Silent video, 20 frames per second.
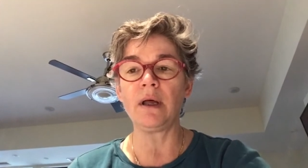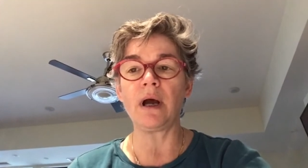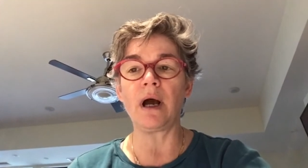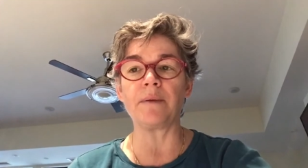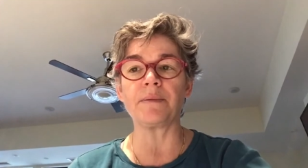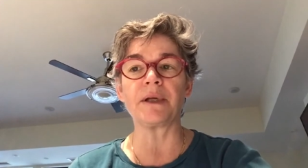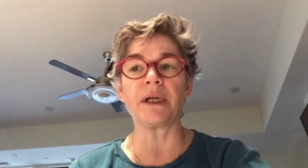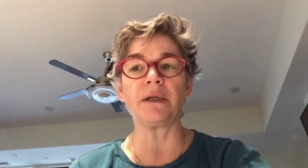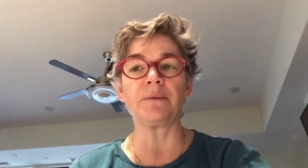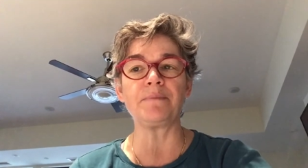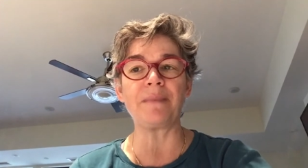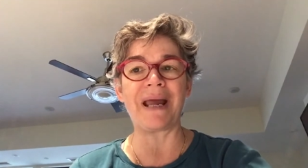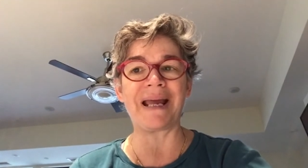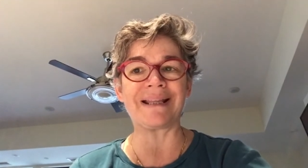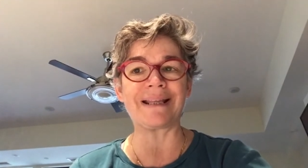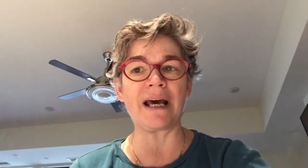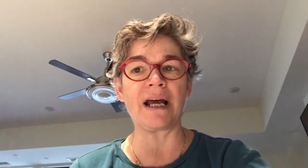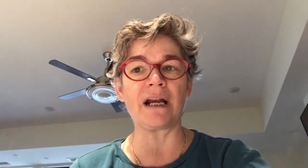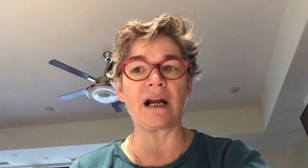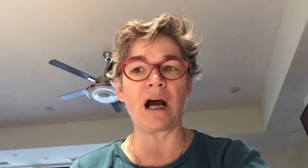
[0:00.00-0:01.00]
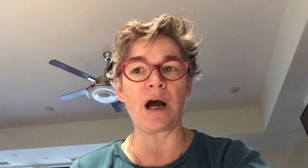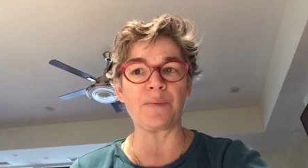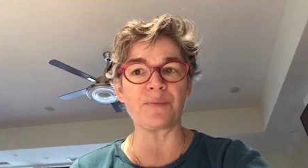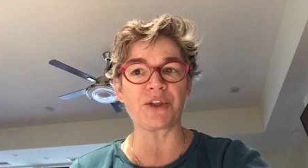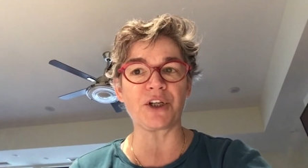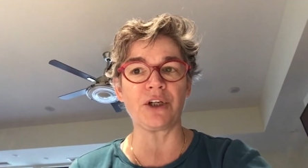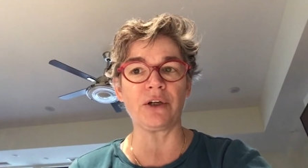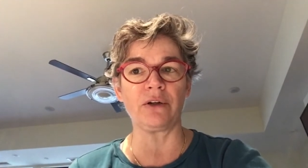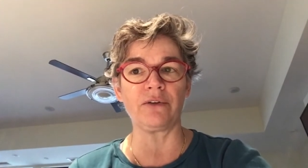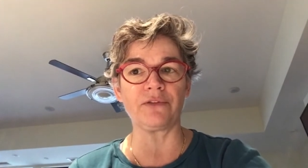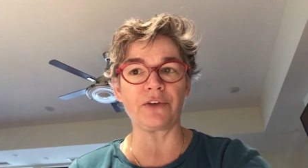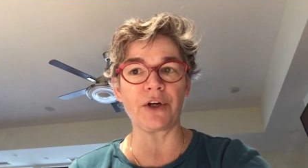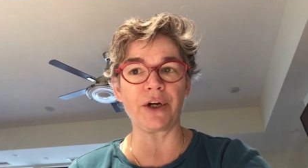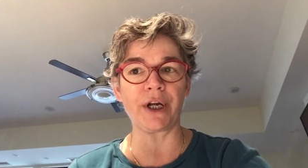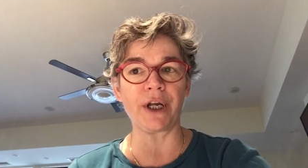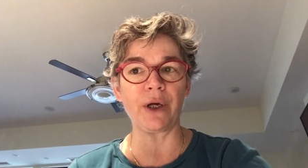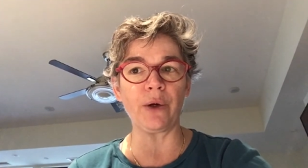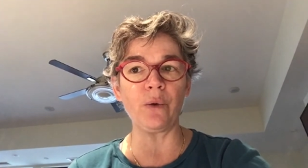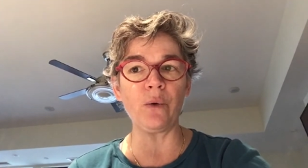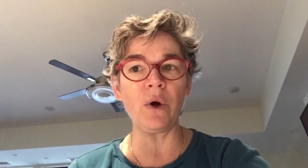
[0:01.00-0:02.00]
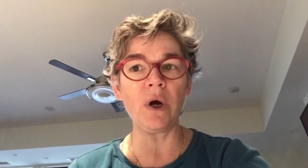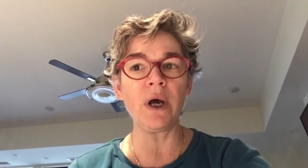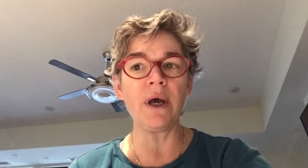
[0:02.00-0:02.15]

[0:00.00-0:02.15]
I'm going to make that optional for you